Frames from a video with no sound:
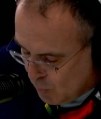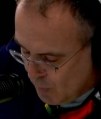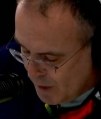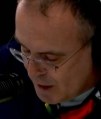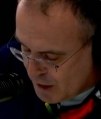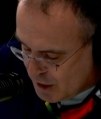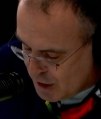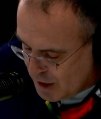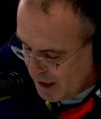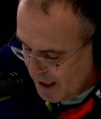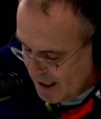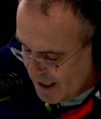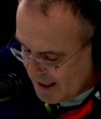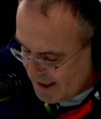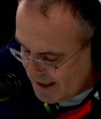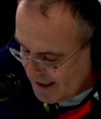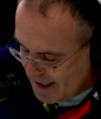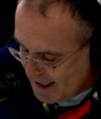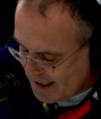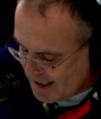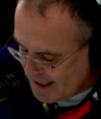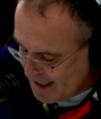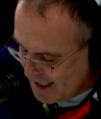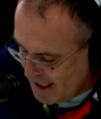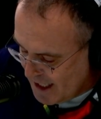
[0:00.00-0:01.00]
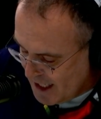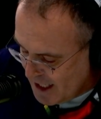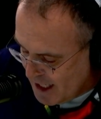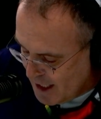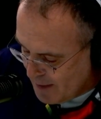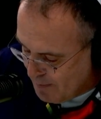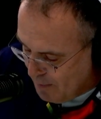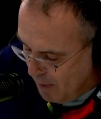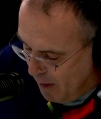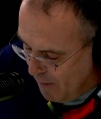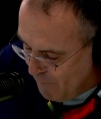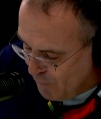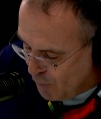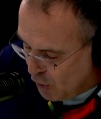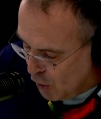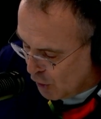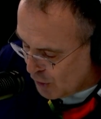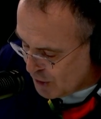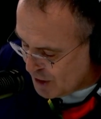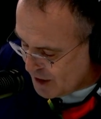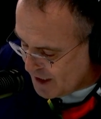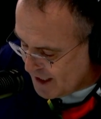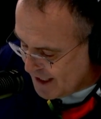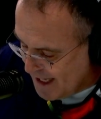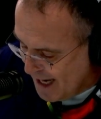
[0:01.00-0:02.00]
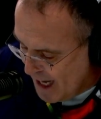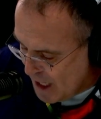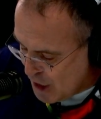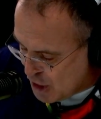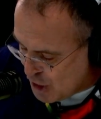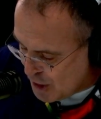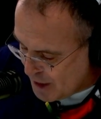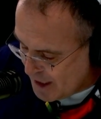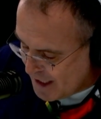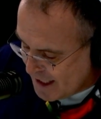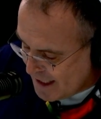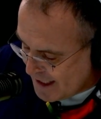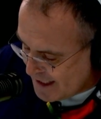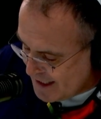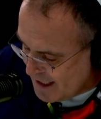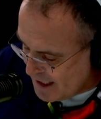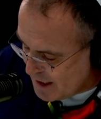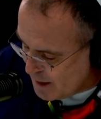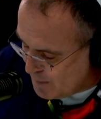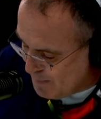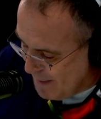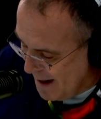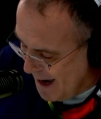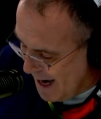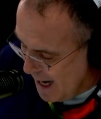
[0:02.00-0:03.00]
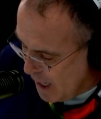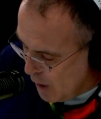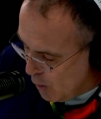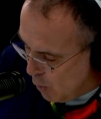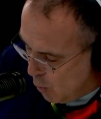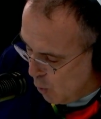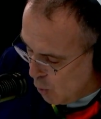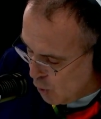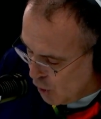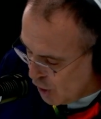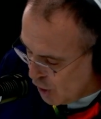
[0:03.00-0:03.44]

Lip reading: Which is the synonym of consternation? Dismay or